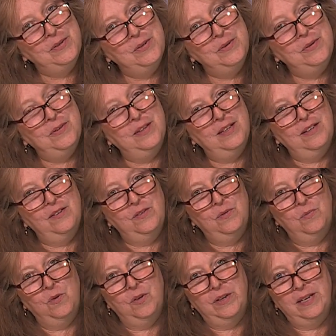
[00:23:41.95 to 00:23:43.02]
two
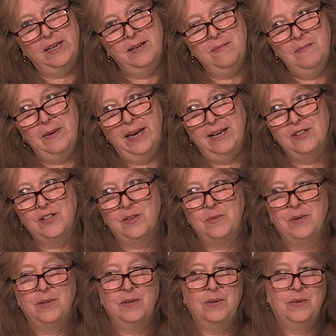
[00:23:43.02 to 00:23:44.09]
things work in magic,
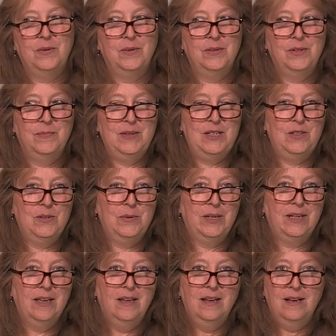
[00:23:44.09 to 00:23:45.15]
whether you're going to be
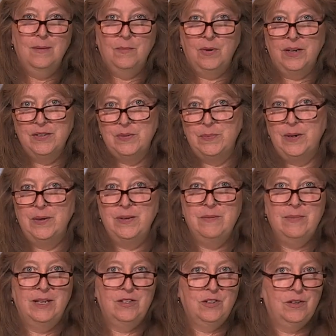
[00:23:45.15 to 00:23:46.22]
doing prosperity
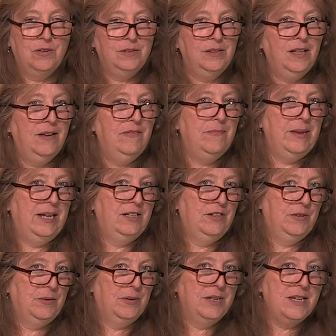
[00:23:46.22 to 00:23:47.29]
magic or love
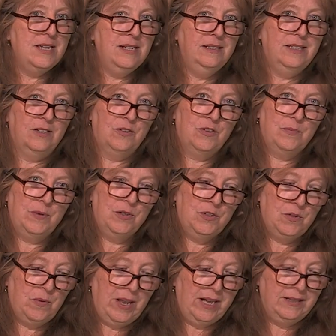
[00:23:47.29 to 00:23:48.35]
magic or healing or
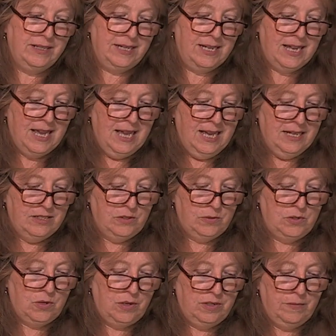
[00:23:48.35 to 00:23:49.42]
spirituality. So
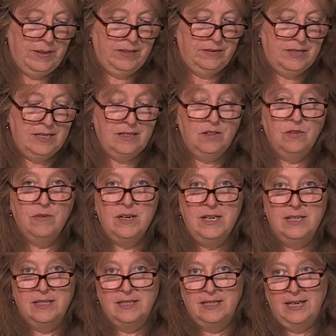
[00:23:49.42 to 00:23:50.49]
talk about the
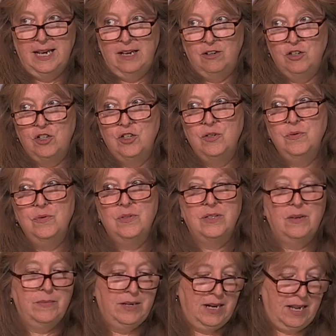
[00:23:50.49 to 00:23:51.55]
ingredients and how to choose
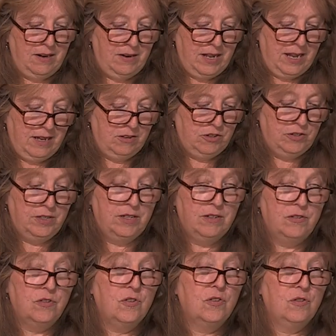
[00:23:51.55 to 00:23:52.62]
them and how to actually
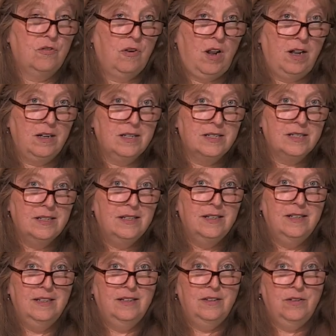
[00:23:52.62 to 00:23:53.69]
construct
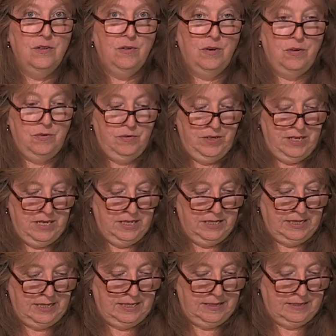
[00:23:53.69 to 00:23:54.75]
your own
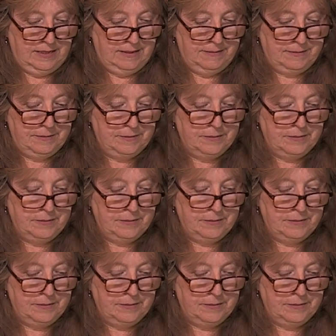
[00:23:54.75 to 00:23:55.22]
incense.